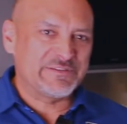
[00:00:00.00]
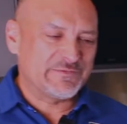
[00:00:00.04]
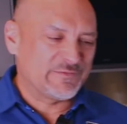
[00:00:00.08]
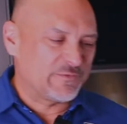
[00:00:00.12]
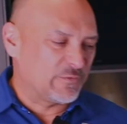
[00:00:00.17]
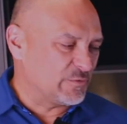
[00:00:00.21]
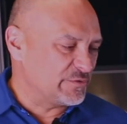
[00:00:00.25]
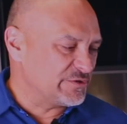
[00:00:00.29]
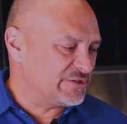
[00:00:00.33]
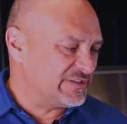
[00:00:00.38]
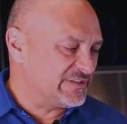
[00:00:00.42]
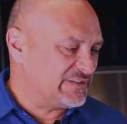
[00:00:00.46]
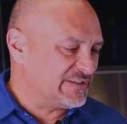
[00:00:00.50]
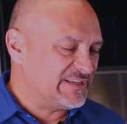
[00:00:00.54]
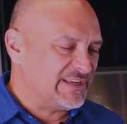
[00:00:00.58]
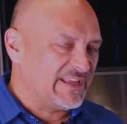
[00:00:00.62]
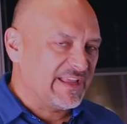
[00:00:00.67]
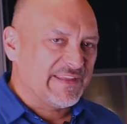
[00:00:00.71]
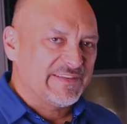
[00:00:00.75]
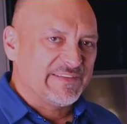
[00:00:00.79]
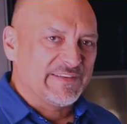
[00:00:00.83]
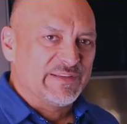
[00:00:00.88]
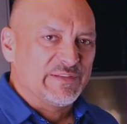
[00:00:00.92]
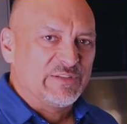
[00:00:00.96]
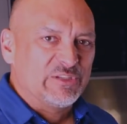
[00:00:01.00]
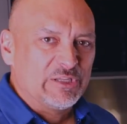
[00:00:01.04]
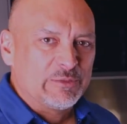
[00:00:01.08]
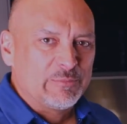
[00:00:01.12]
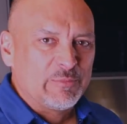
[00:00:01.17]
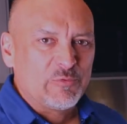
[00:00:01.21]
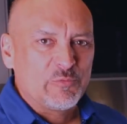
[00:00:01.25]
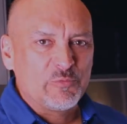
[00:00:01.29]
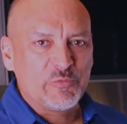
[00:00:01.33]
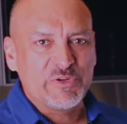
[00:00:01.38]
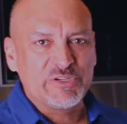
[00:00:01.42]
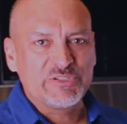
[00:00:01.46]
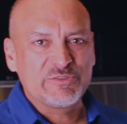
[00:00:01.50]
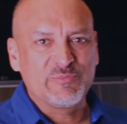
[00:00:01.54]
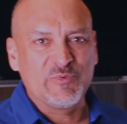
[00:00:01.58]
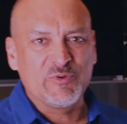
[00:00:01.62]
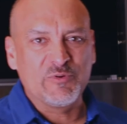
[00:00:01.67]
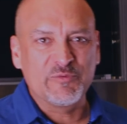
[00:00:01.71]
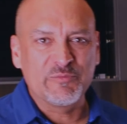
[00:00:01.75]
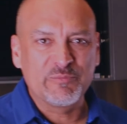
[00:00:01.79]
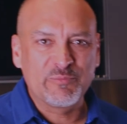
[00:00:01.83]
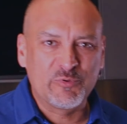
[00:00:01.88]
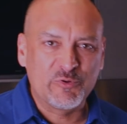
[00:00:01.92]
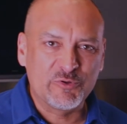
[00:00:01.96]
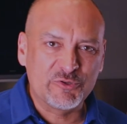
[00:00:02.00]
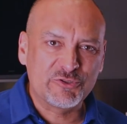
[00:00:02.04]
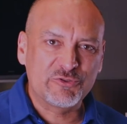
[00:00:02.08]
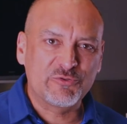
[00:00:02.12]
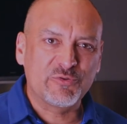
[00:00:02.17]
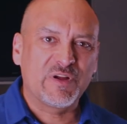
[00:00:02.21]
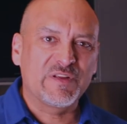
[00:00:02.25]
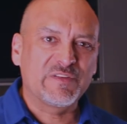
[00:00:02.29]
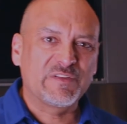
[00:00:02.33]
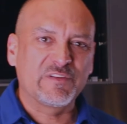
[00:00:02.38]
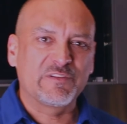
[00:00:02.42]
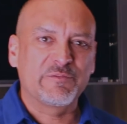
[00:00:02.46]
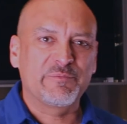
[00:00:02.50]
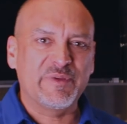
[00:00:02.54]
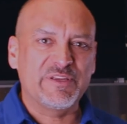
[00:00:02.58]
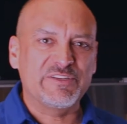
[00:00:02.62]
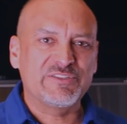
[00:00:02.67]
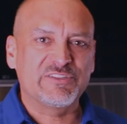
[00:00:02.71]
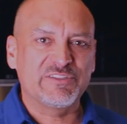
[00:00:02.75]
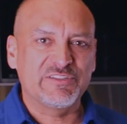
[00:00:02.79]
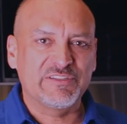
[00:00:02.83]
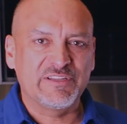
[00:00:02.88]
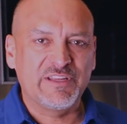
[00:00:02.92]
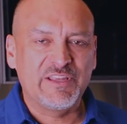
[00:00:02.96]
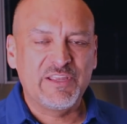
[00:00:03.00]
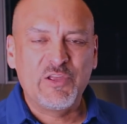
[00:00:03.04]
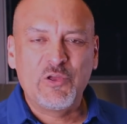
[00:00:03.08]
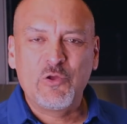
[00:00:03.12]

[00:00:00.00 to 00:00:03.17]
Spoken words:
4GT has a double wishbone push rod suspension